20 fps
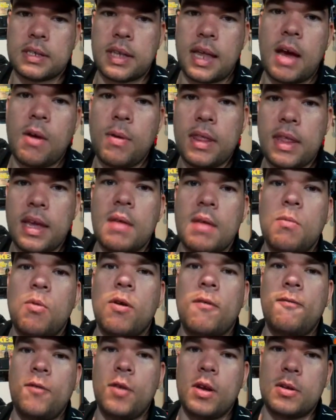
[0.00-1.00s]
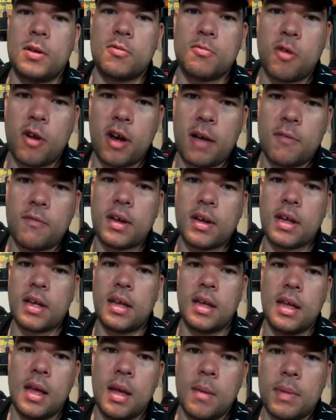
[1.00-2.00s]
That way they get more foot traffic
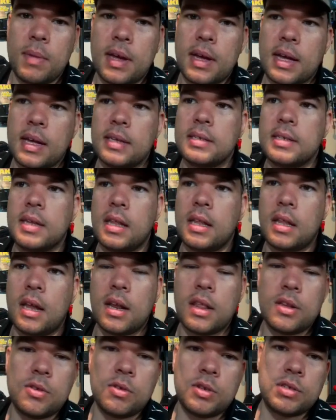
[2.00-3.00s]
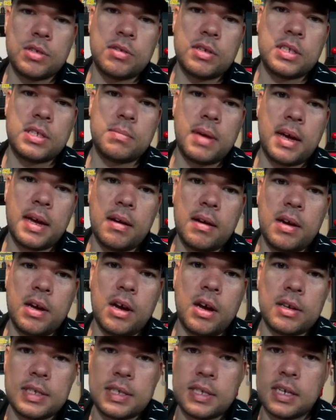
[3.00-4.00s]
because a lot of the Toys R Us in my area
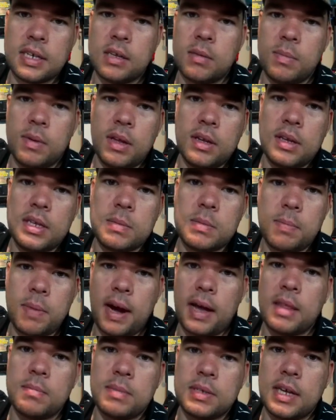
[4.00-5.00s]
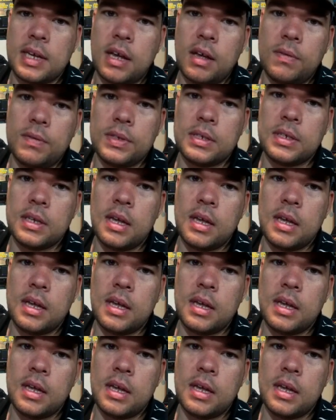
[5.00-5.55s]
are single buildings by themselves,